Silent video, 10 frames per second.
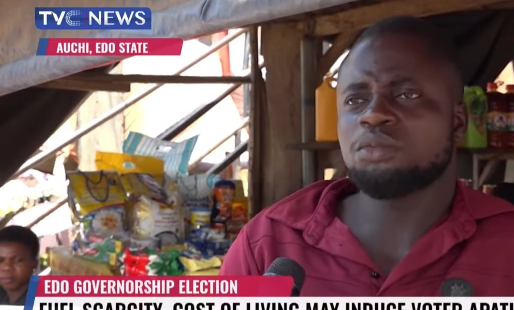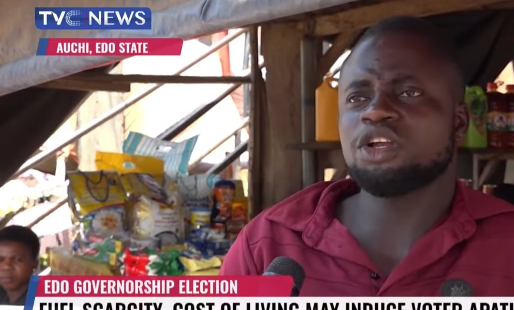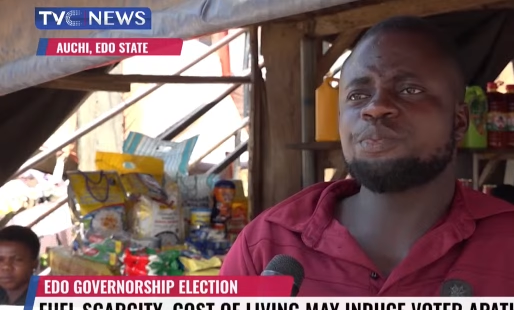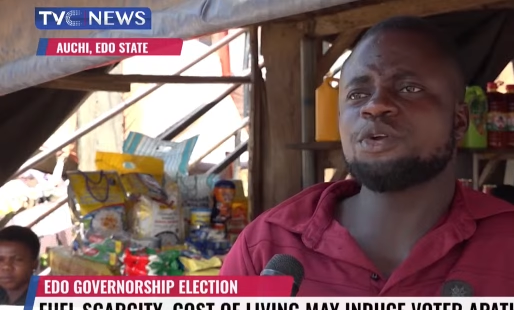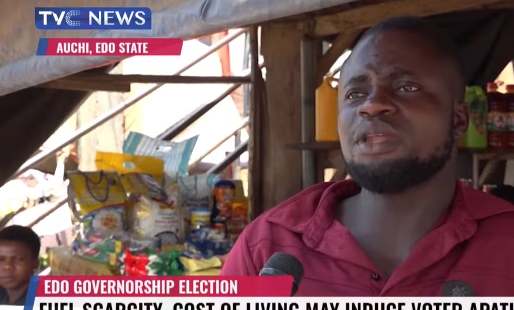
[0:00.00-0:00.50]

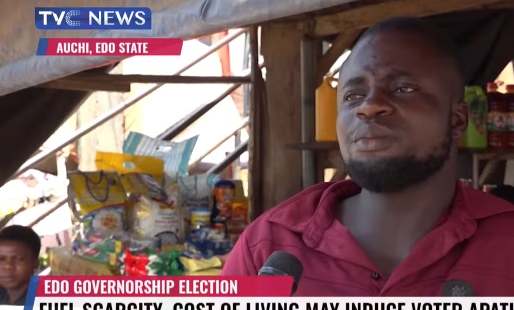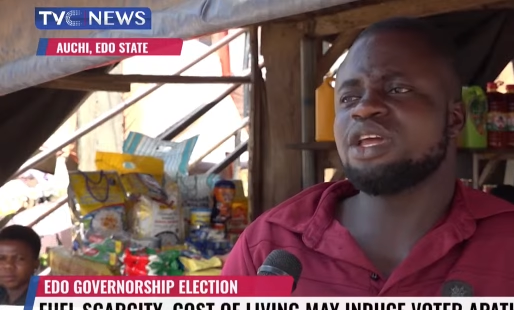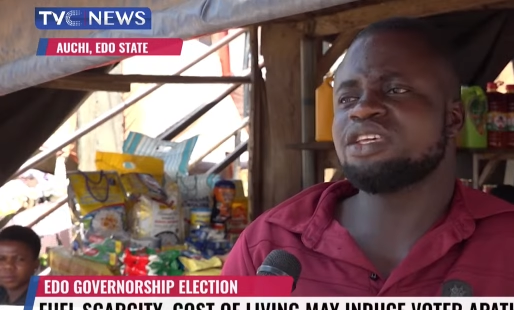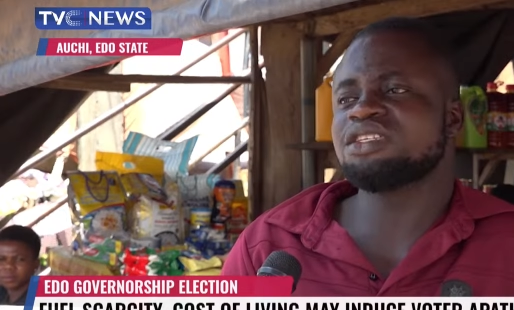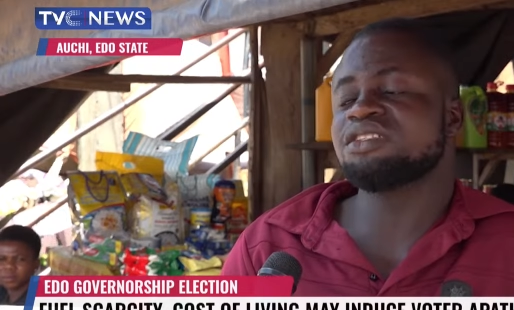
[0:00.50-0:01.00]
Speaker 1: But the problem
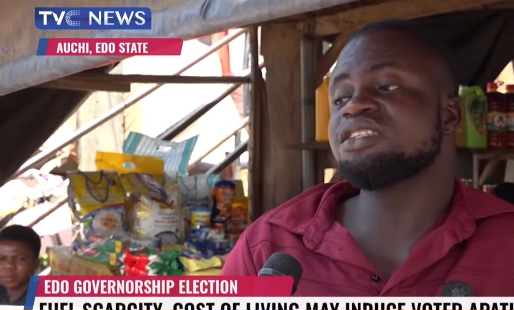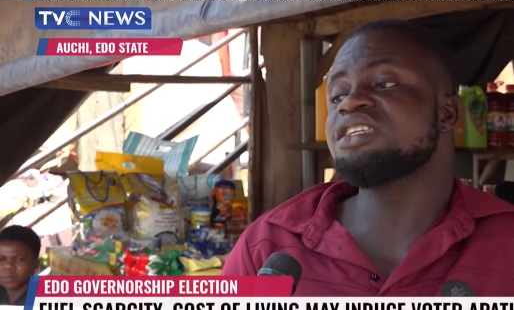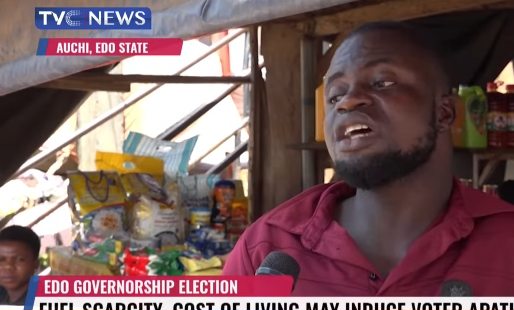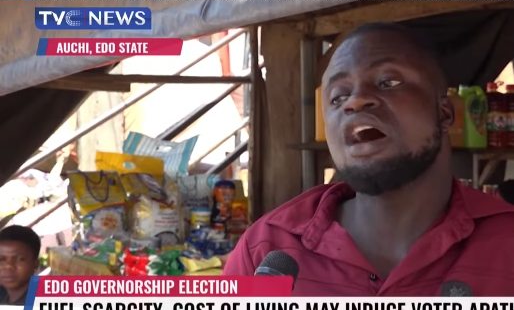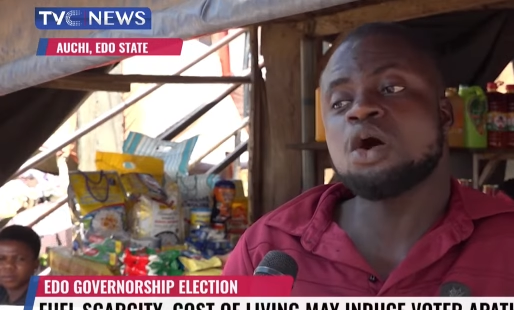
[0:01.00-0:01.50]
there is this
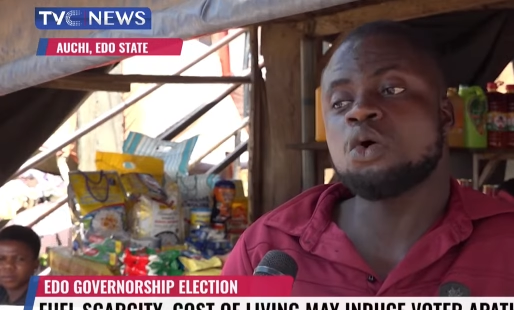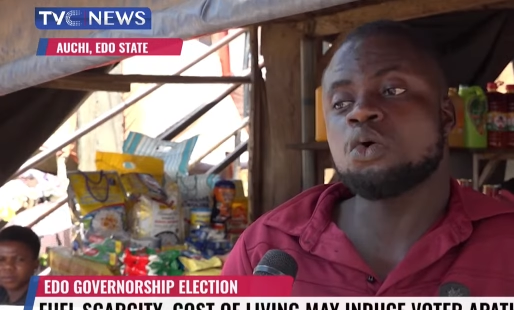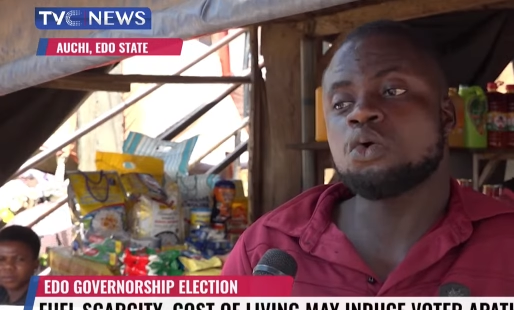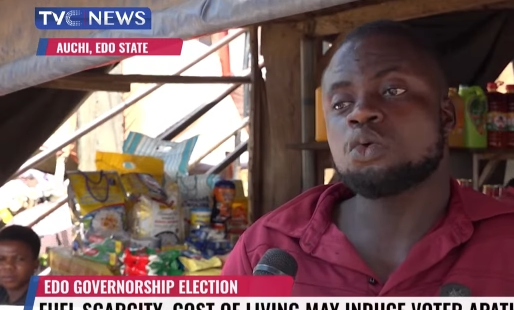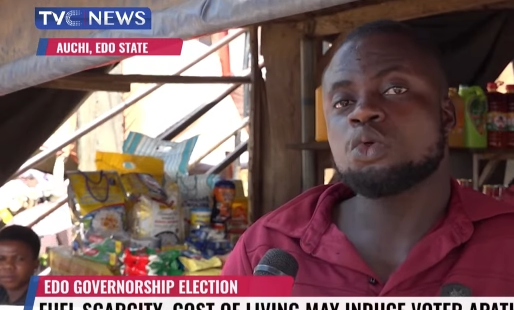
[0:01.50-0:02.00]
is
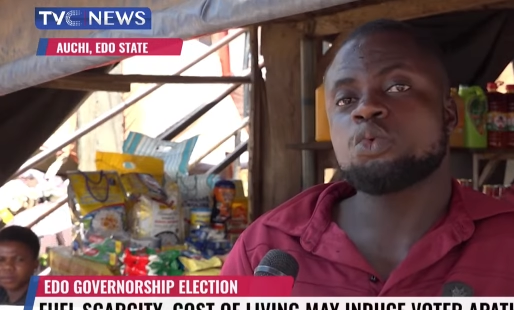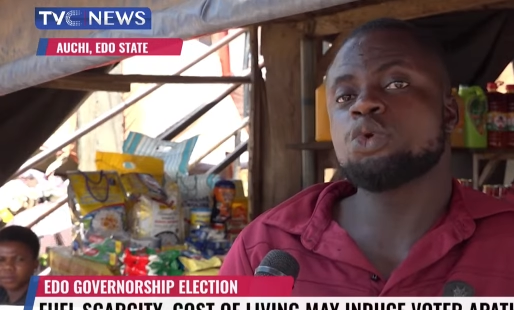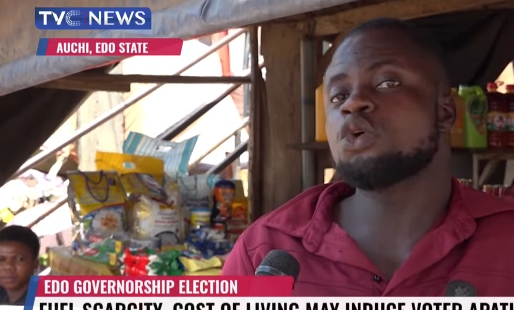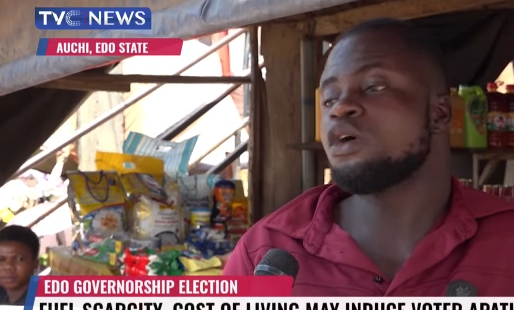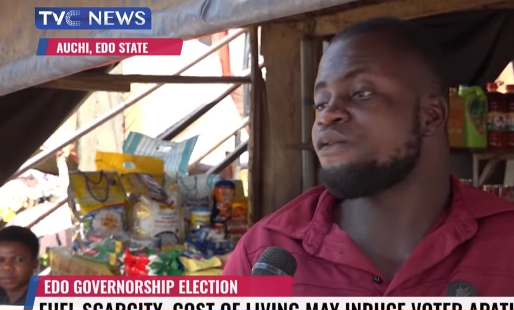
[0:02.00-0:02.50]
how
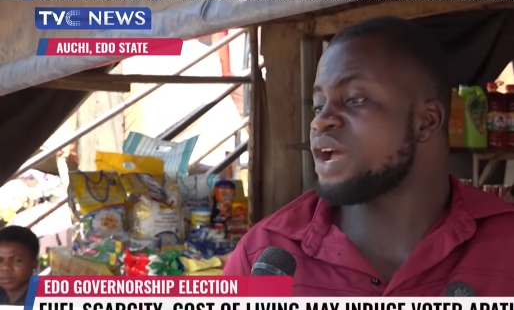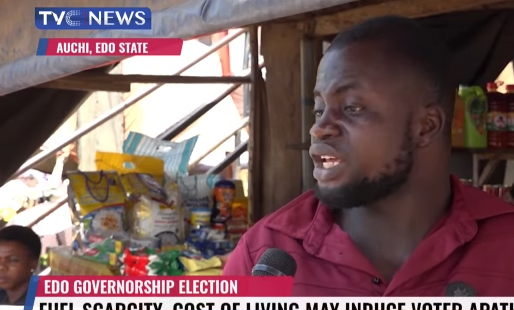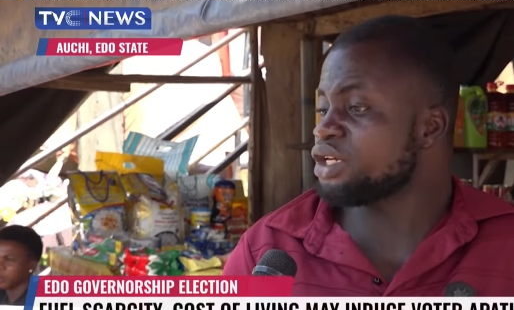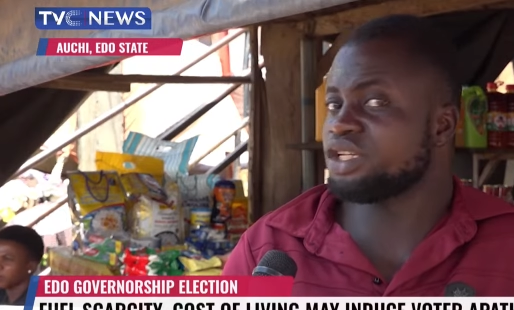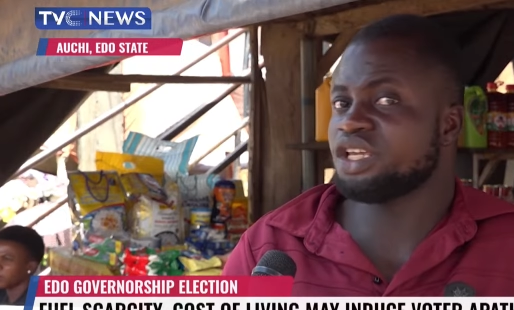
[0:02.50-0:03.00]
we
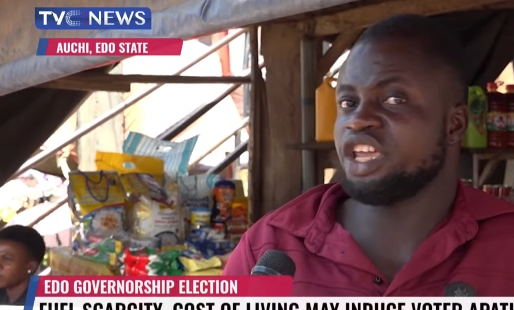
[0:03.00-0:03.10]
confided